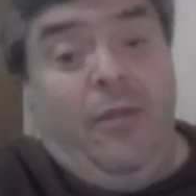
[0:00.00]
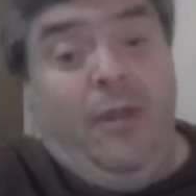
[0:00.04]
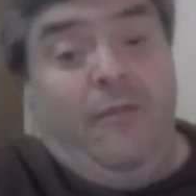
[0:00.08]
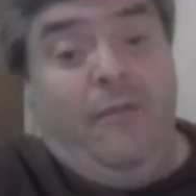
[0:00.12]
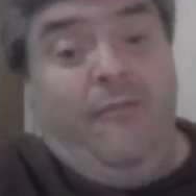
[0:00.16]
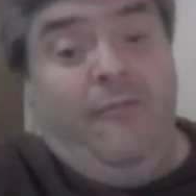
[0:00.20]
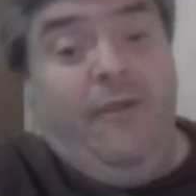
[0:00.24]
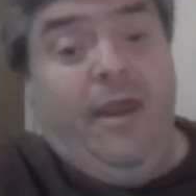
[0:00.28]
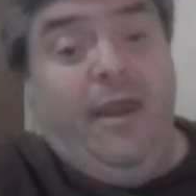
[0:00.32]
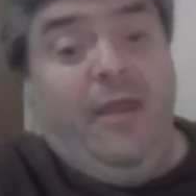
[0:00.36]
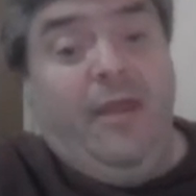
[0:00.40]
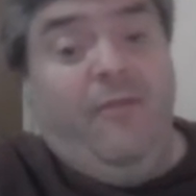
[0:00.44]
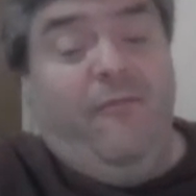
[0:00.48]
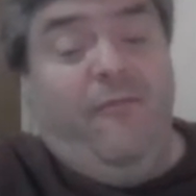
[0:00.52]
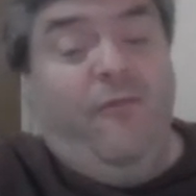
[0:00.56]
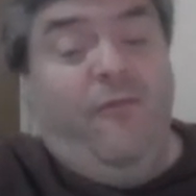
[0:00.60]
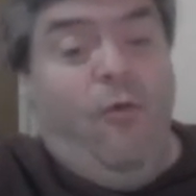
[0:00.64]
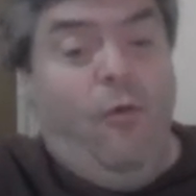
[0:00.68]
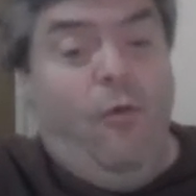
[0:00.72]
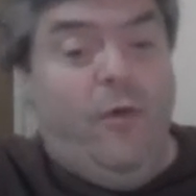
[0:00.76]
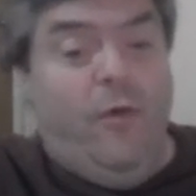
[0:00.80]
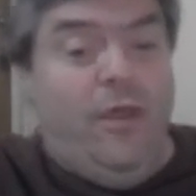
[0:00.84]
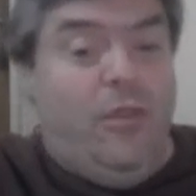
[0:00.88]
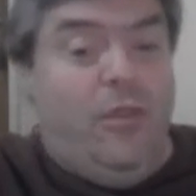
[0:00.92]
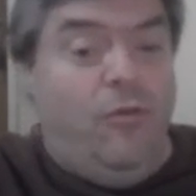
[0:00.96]
I'd have an
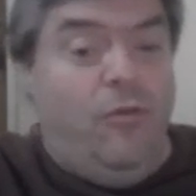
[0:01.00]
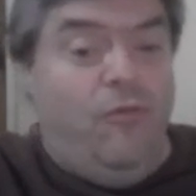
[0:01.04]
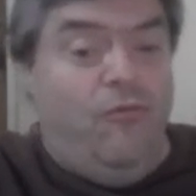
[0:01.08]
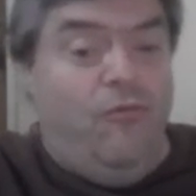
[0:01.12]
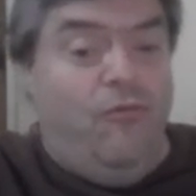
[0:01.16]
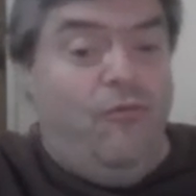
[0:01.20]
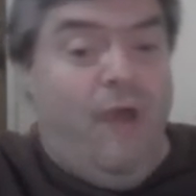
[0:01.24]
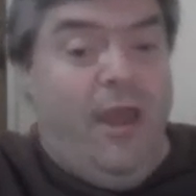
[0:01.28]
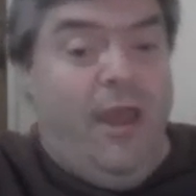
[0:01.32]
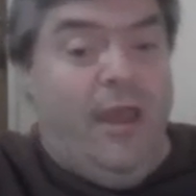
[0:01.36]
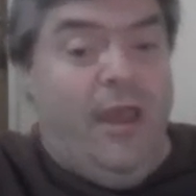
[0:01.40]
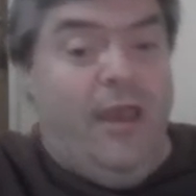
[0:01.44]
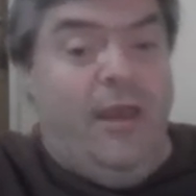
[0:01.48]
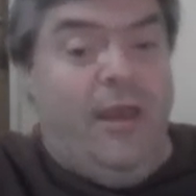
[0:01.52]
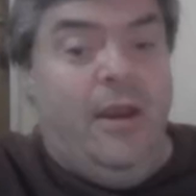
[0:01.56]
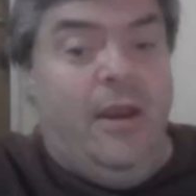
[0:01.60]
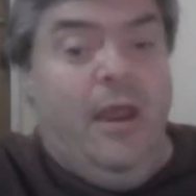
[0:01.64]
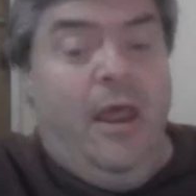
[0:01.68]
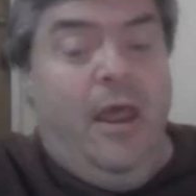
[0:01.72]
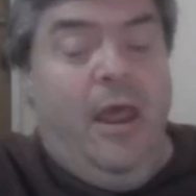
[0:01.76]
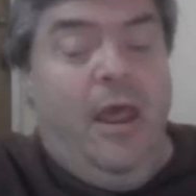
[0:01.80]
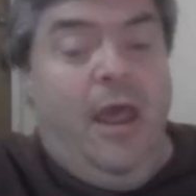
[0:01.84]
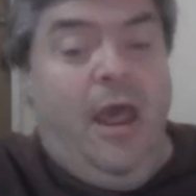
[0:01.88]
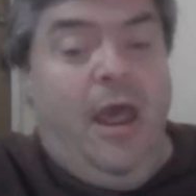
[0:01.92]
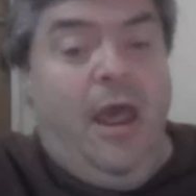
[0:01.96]
8:40 train
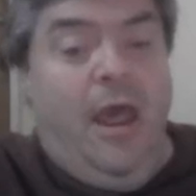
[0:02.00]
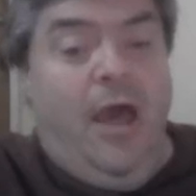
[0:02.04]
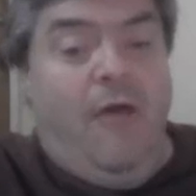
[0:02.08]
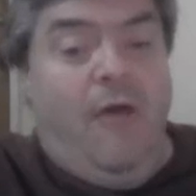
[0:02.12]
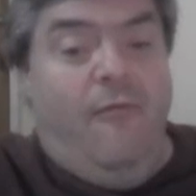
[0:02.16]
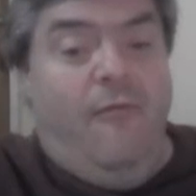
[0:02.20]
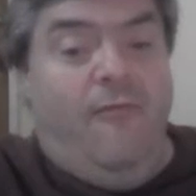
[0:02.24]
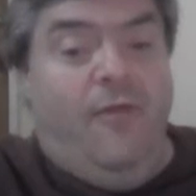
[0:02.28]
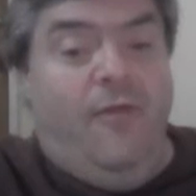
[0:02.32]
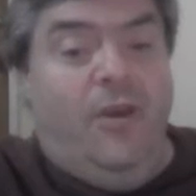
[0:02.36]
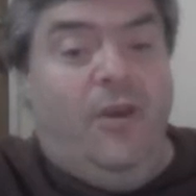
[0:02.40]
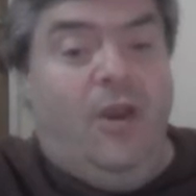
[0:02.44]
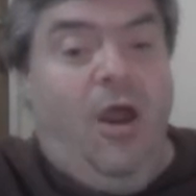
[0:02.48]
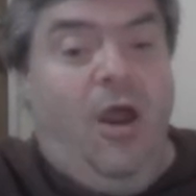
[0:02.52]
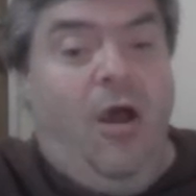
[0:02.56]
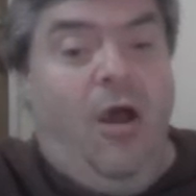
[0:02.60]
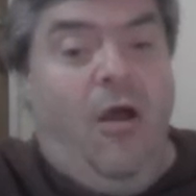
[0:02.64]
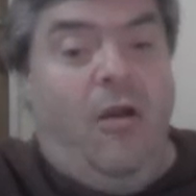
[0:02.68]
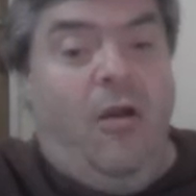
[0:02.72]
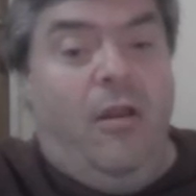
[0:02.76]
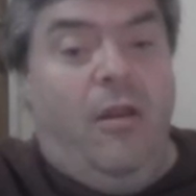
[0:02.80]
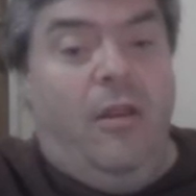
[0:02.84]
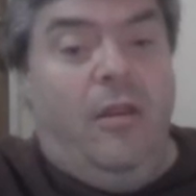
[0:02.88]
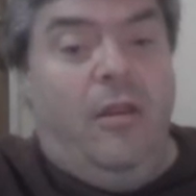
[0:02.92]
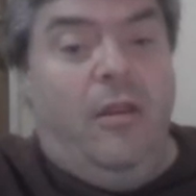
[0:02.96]
out of
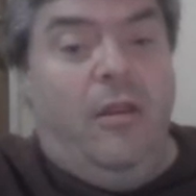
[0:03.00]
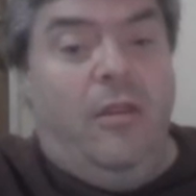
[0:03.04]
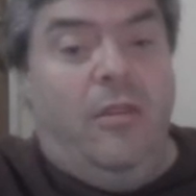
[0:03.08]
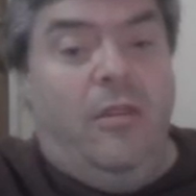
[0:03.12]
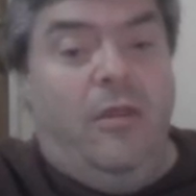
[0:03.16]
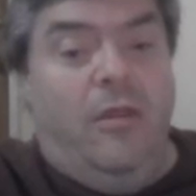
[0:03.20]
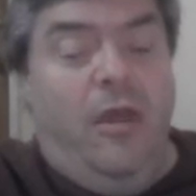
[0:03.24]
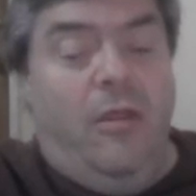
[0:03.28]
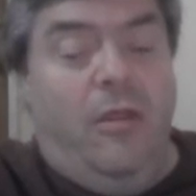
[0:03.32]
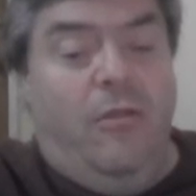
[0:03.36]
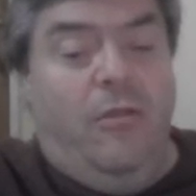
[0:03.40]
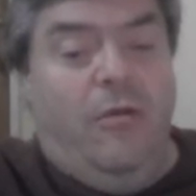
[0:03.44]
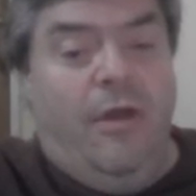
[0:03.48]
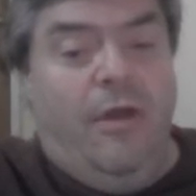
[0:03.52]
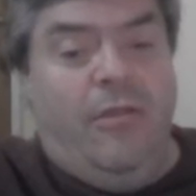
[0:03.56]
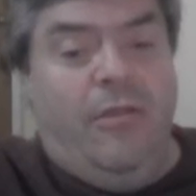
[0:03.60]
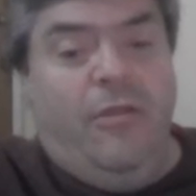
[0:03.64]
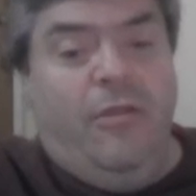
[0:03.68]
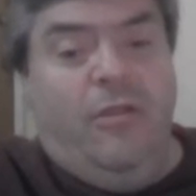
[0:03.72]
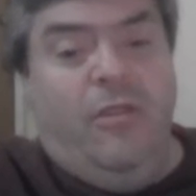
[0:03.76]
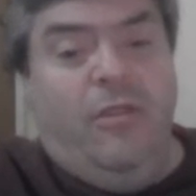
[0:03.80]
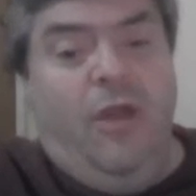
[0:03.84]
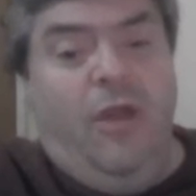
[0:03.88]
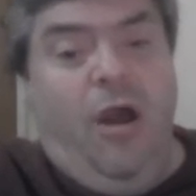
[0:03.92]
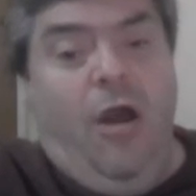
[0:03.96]

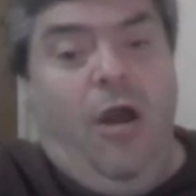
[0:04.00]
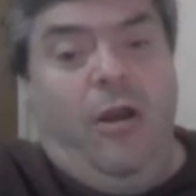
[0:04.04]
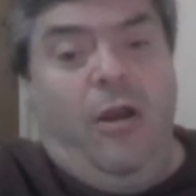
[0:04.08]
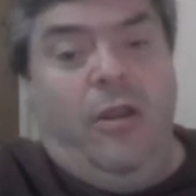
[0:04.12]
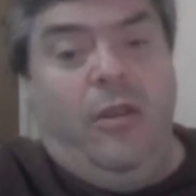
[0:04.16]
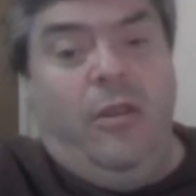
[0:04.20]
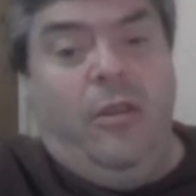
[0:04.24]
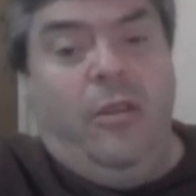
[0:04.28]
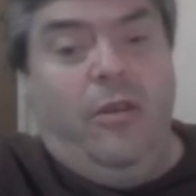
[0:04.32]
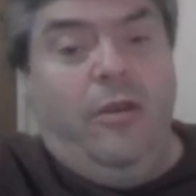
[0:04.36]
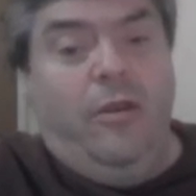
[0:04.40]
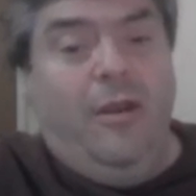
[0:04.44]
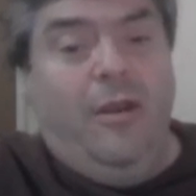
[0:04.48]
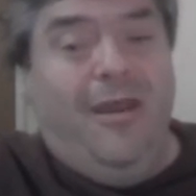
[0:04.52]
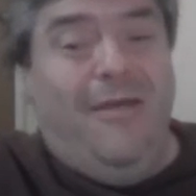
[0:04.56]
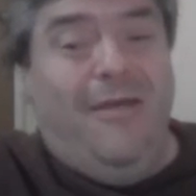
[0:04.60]
Newcastle to Darlington.